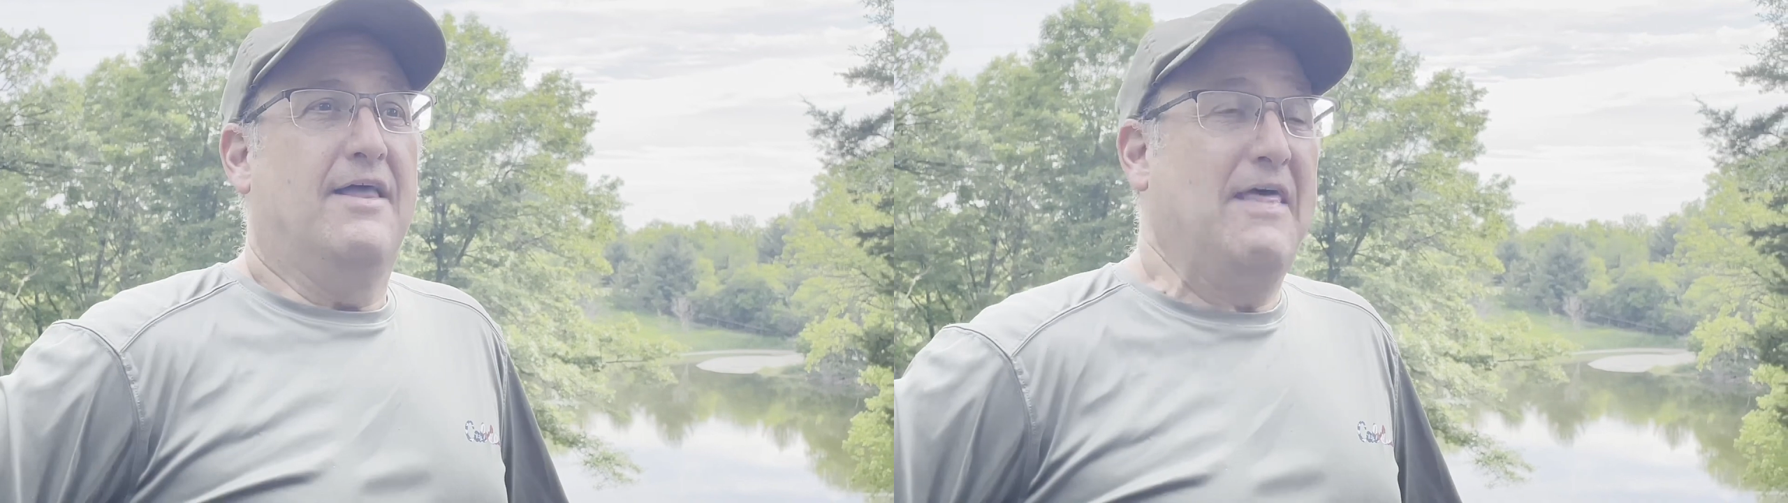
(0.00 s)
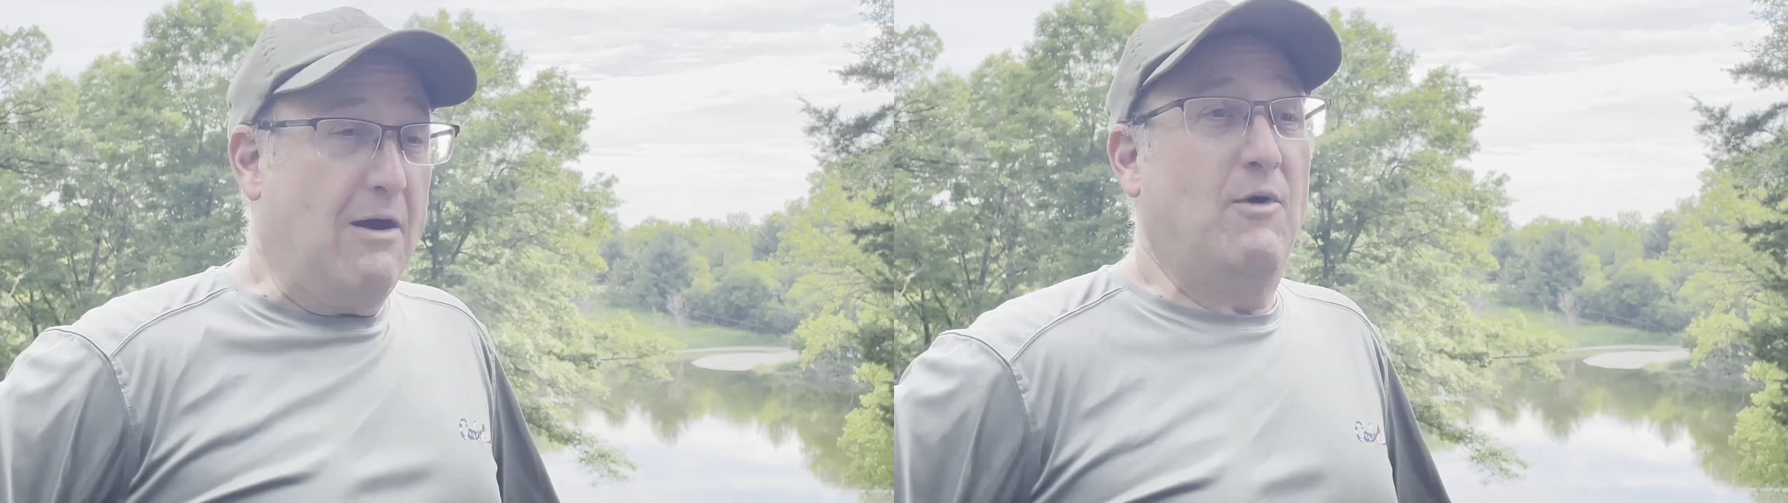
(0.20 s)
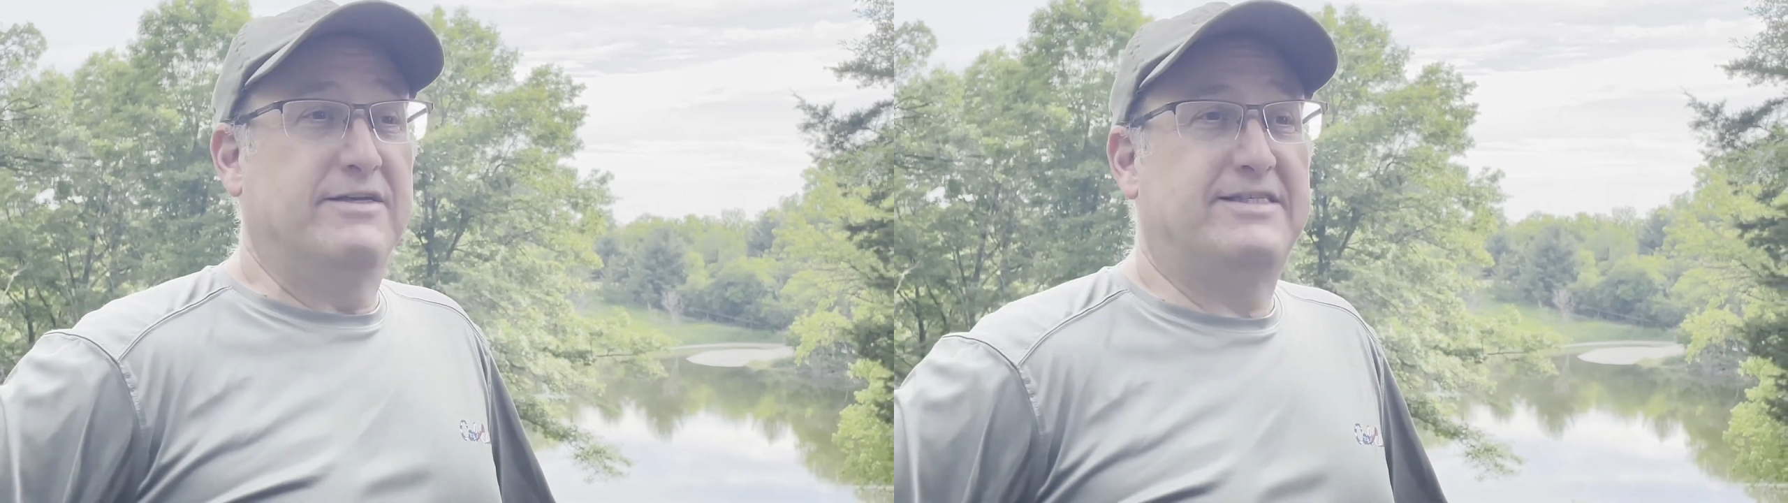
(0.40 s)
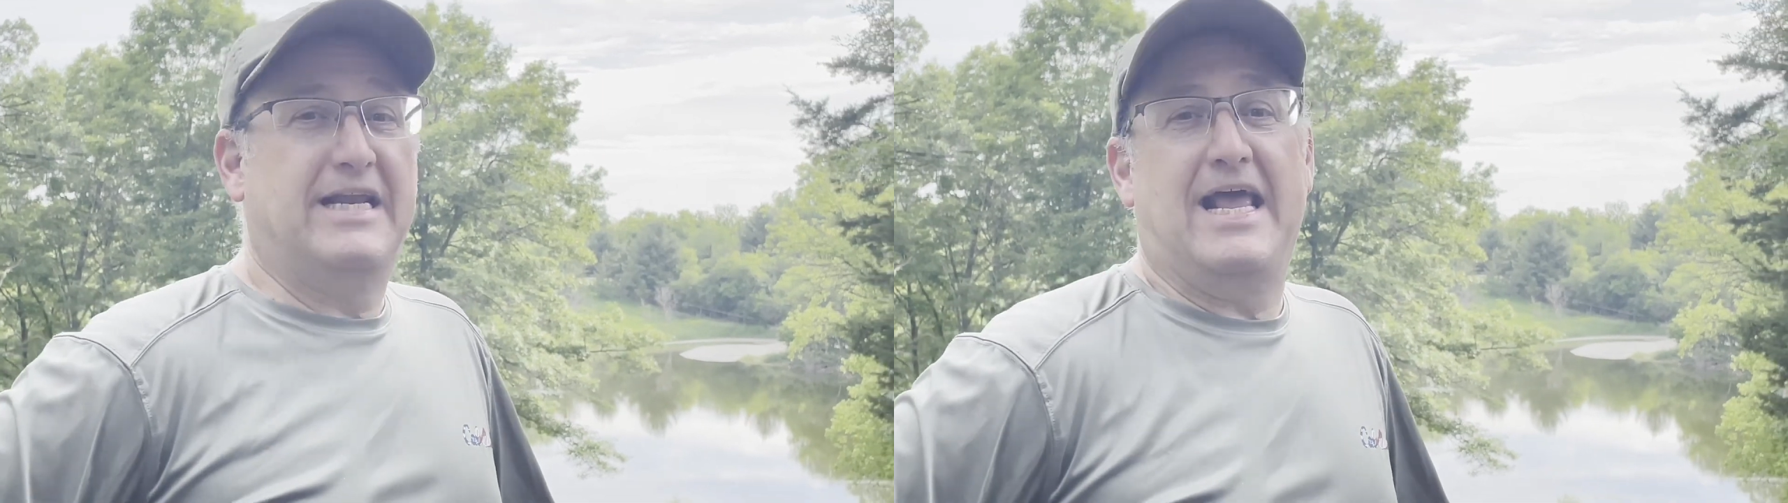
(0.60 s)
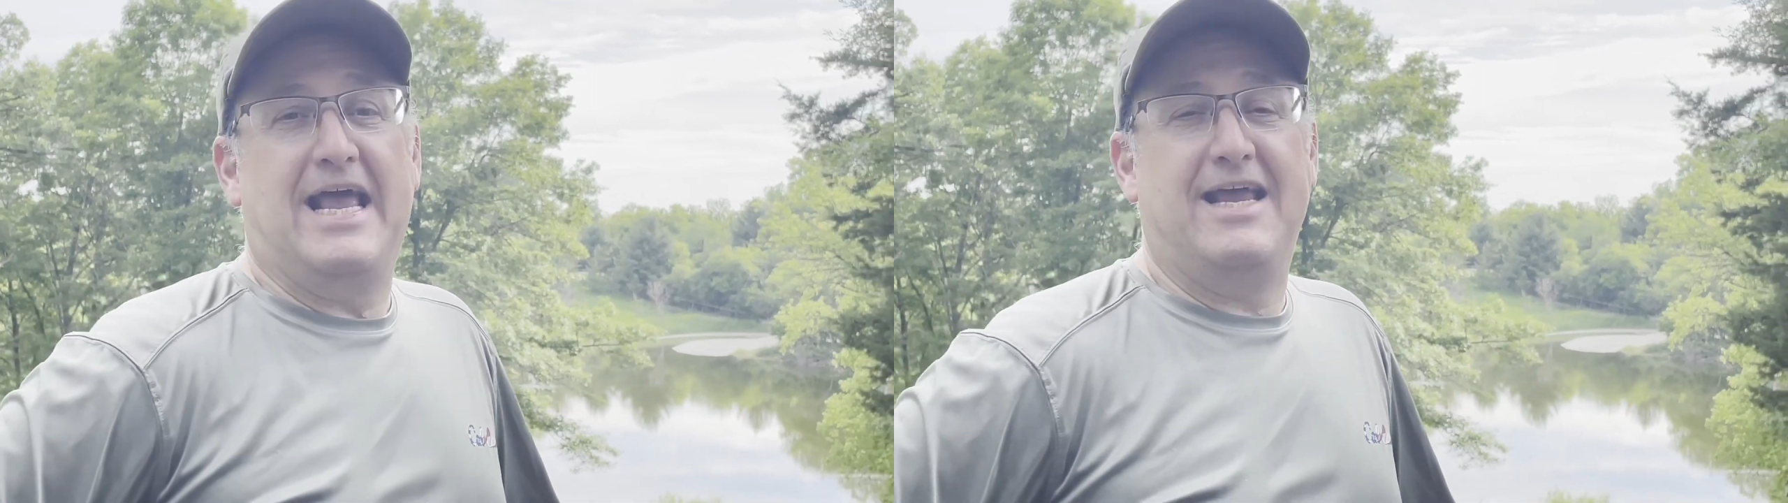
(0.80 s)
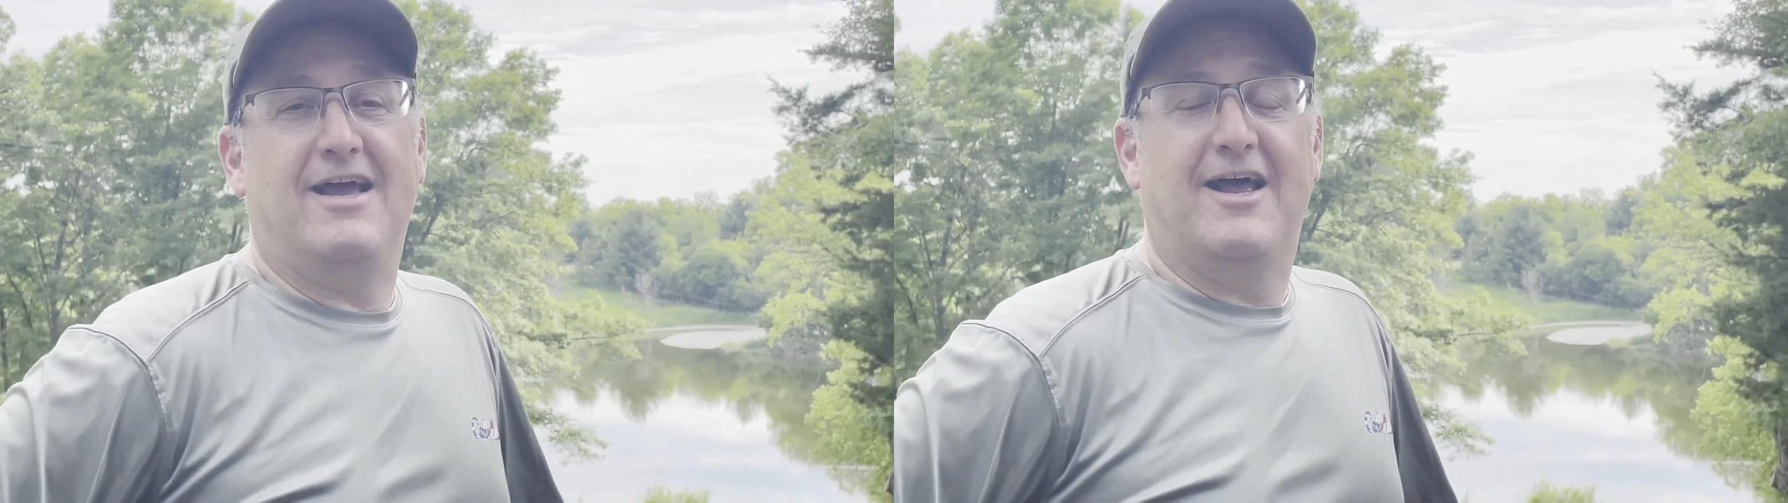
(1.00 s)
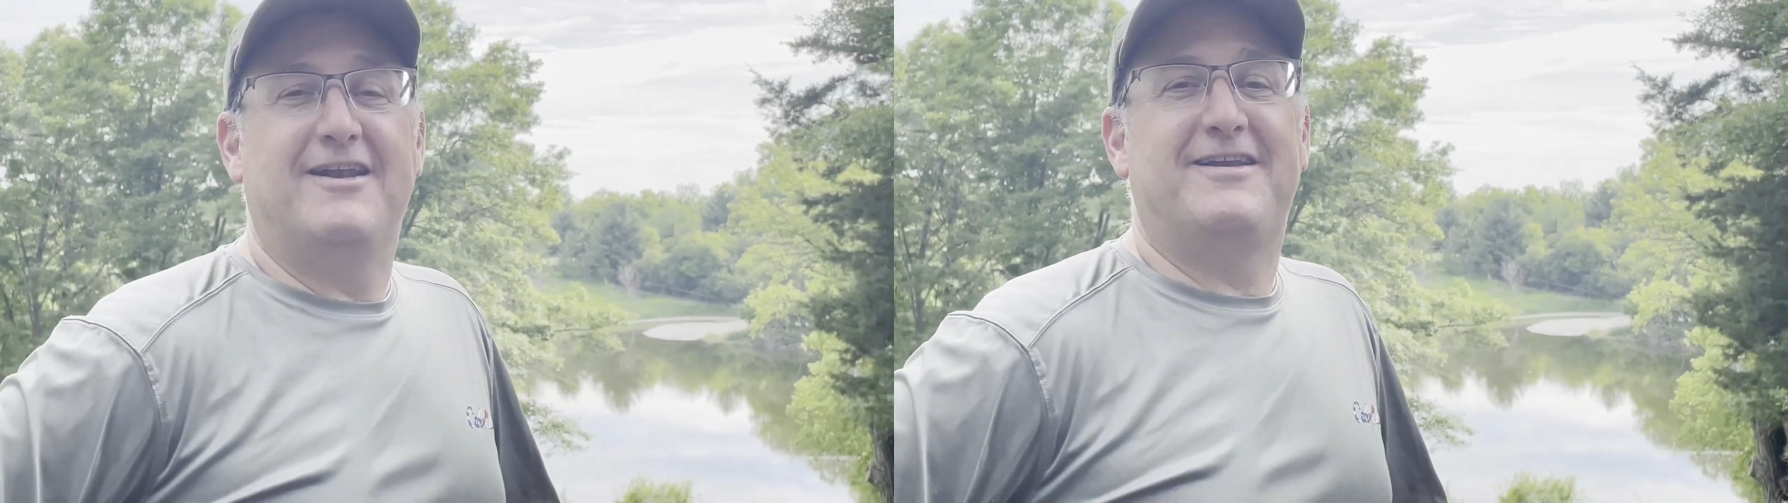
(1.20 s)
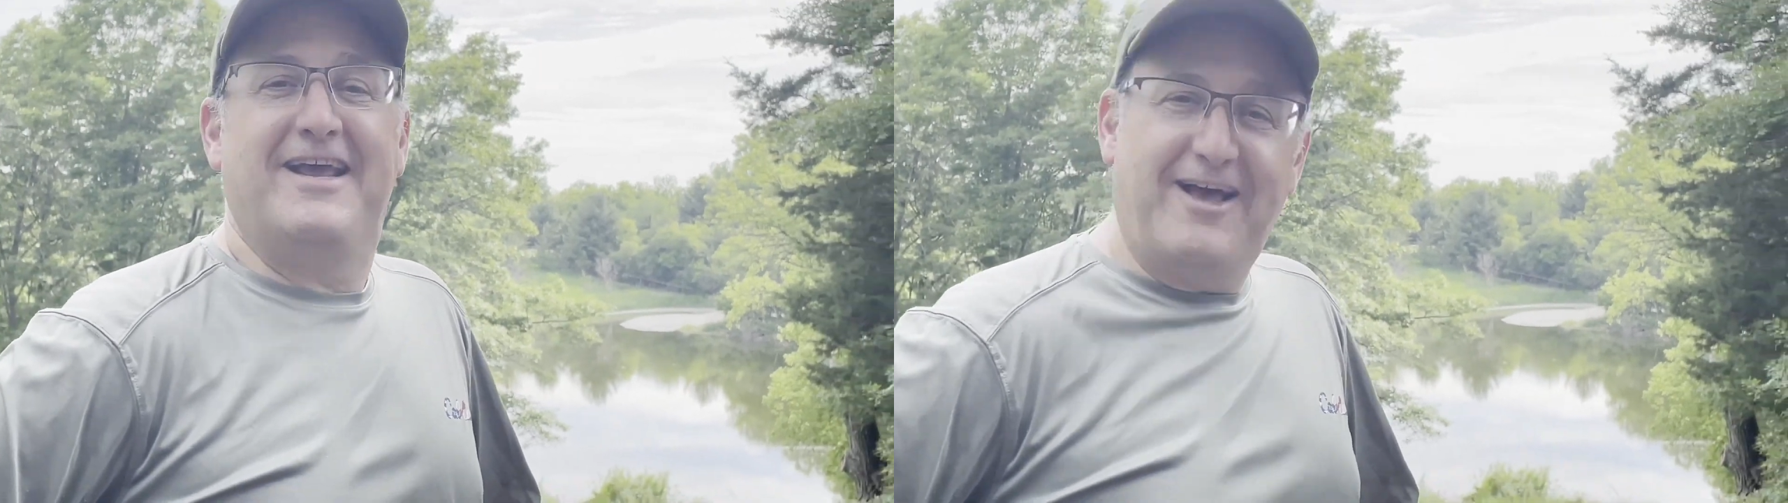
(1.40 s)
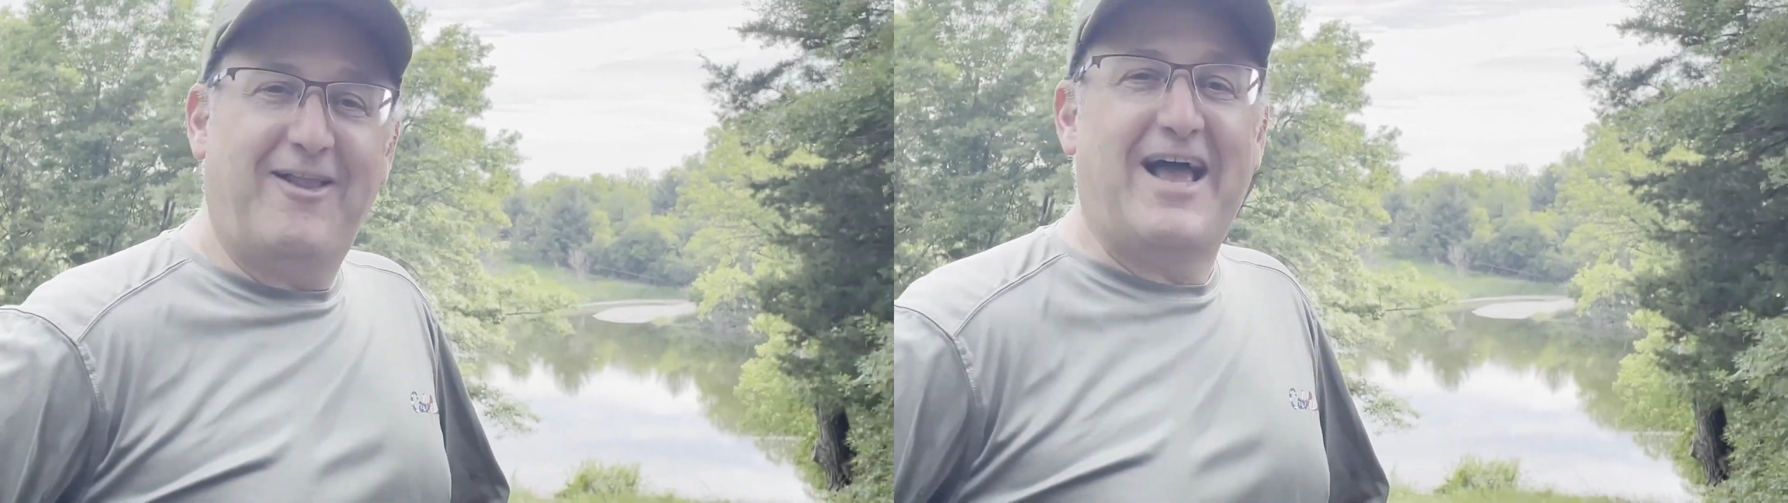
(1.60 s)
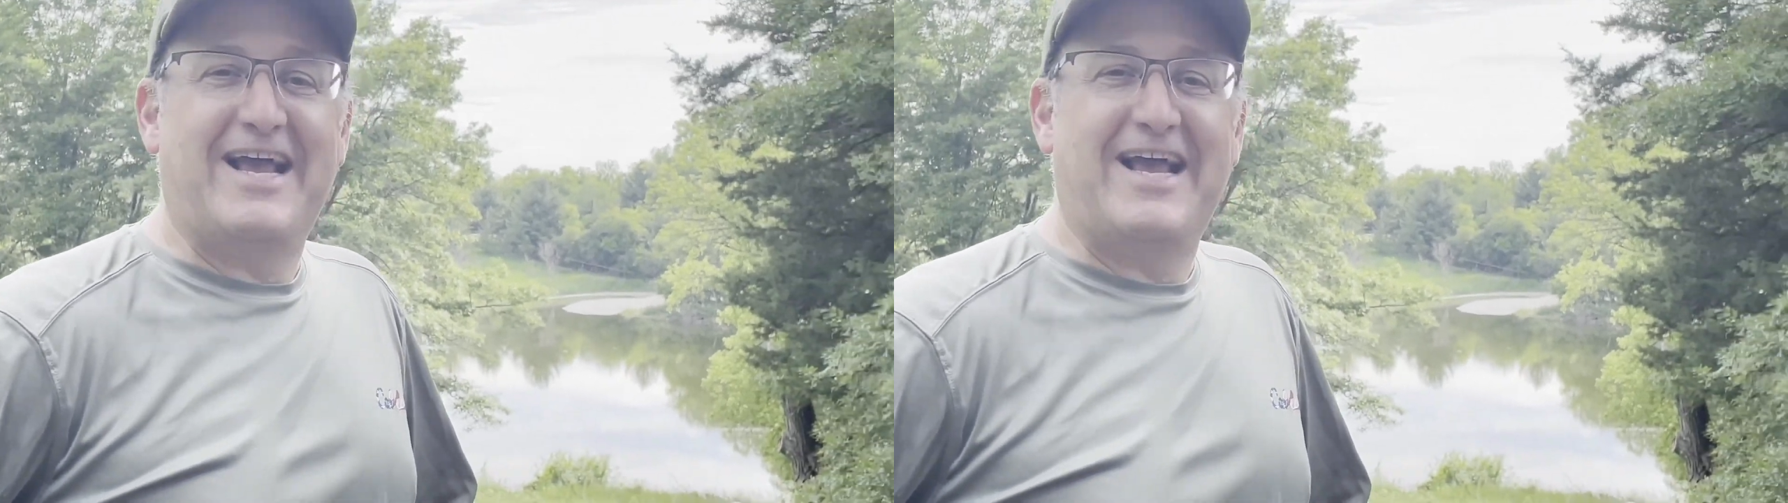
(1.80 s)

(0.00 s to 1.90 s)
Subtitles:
That was today until I